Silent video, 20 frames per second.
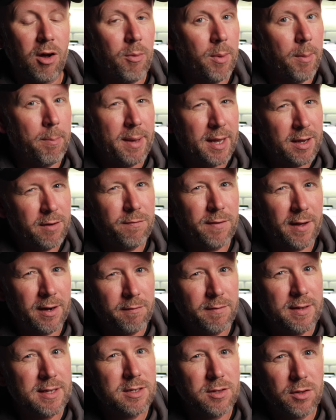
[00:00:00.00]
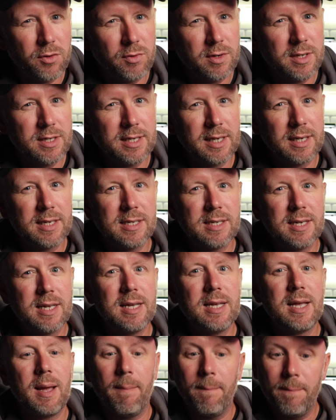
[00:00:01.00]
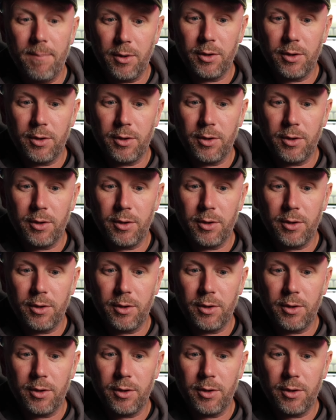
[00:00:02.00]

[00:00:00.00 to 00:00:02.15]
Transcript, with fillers: I'm a big fan of Insta360,